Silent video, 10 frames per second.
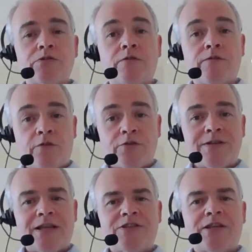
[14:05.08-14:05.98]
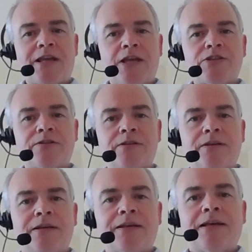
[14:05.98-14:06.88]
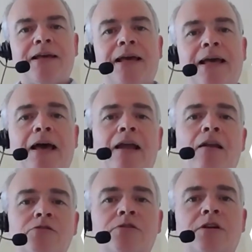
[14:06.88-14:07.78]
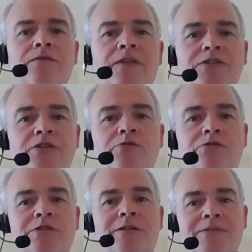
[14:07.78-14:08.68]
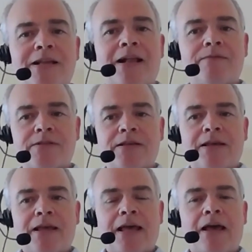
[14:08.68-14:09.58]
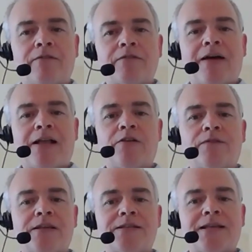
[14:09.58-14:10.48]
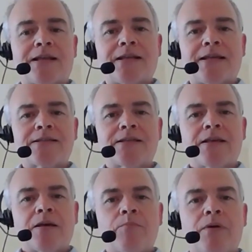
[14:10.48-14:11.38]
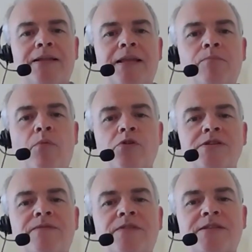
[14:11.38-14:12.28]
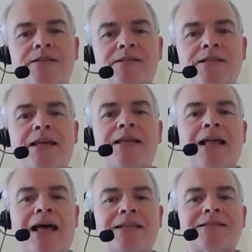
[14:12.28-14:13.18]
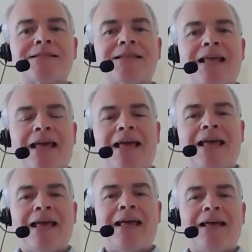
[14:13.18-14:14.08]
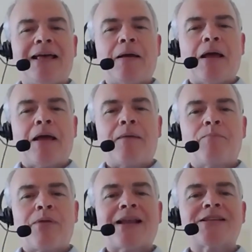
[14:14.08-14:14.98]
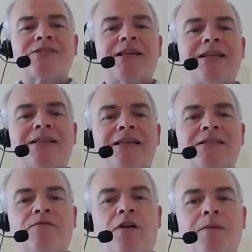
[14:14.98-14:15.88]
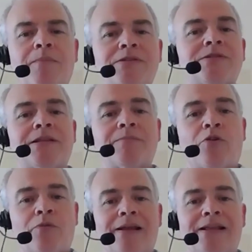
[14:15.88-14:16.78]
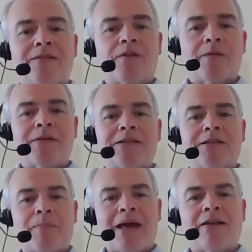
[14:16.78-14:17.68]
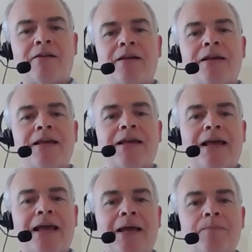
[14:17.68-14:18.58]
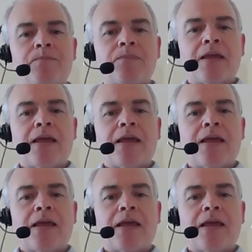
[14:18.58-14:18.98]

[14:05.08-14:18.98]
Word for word: who fund education uh, and also to convince users themselves uh, of the value of these techniques. But I think most of us can see that uh, uh, uh, practicing in these environments and the more real the environment, the better, um,